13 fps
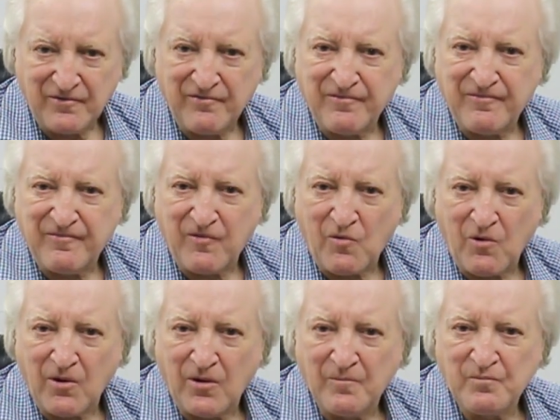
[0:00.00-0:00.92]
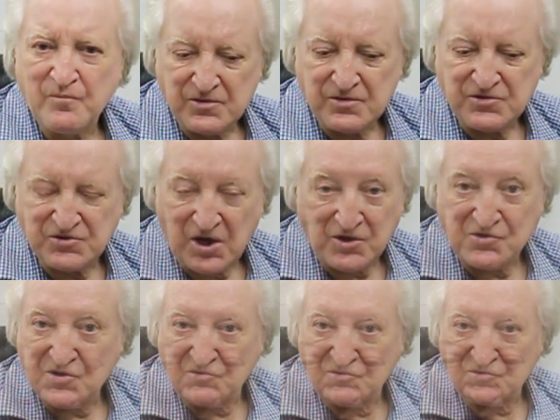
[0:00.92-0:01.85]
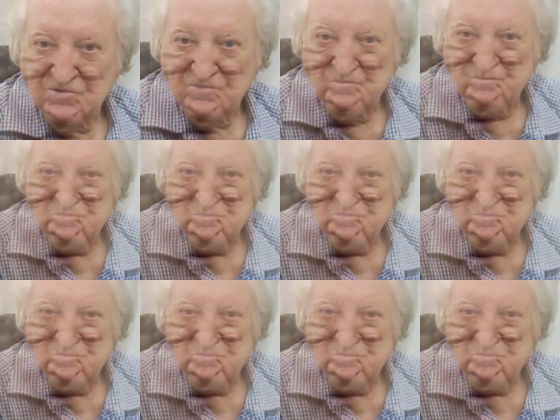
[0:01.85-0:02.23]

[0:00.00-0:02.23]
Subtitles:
for St. Jude's.